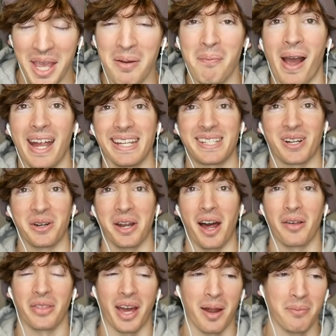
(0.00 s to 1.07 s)
It might turn
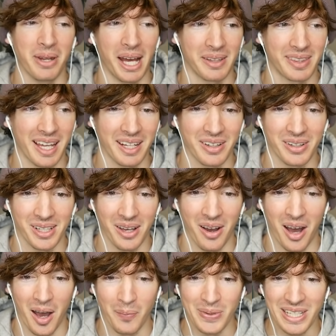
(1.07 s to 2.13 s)
out that I'm not that good at
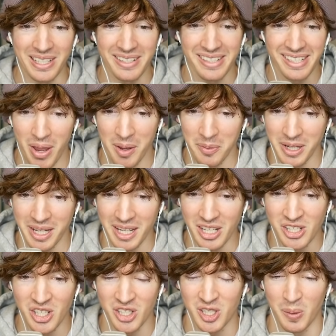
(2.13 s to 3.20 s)
obbies. Maybe
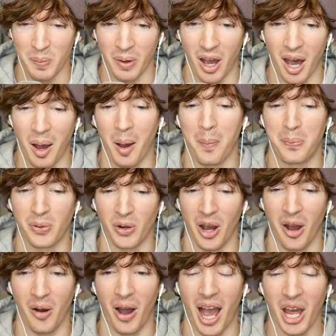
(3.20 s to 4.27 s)
he's just a, a, a
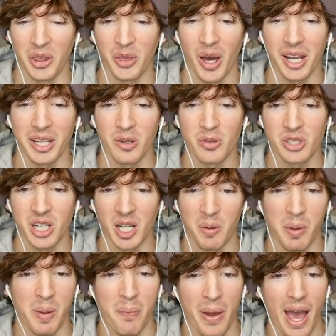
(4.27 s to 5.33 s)
pro. I thought he was going
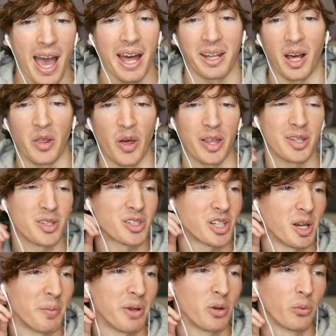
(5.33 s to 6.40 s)
to be bad. I thought this was
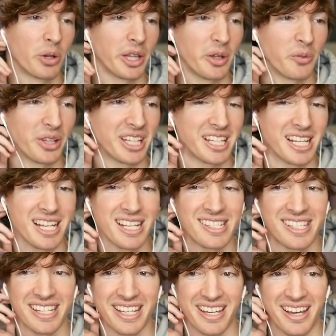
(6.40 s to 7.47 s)
going to be really, really
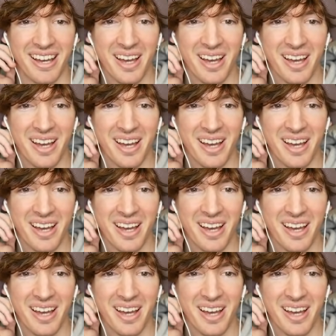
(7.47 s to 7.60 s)
easy.